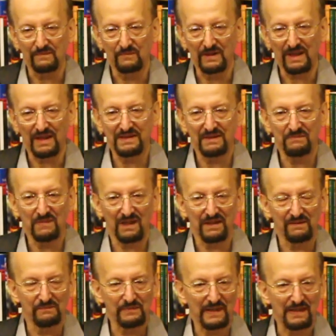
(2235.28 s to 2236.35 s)
When I did
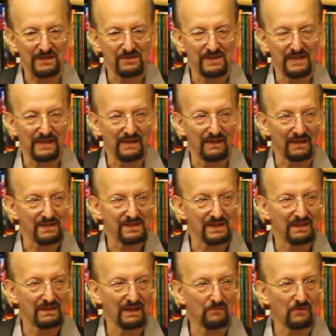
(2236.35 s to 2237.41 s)
my PhD, I
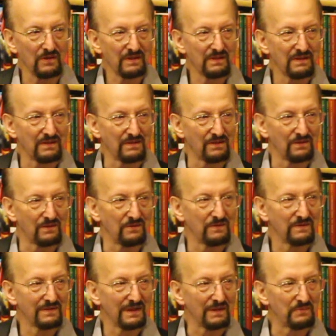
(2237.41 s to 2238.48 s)
said I wanted to do
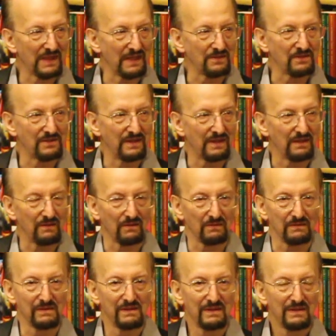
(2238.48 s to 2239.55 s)
a PhD on
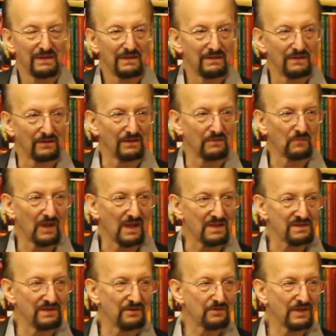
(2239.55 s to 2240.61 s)
the
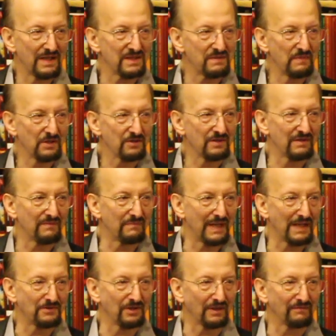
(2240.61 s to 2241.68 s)
grimoires and the transmission of
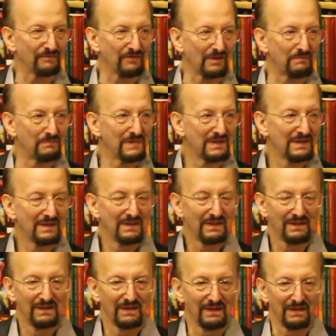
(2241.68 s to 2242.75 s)
magic from
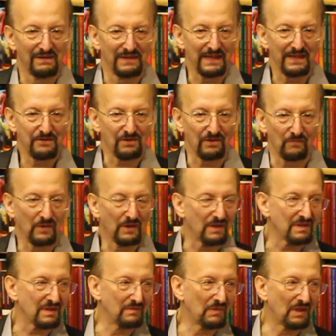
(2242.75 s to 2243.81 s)
the ancient
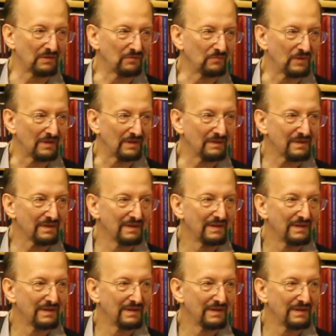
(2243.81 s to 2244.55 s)
world to the modern world.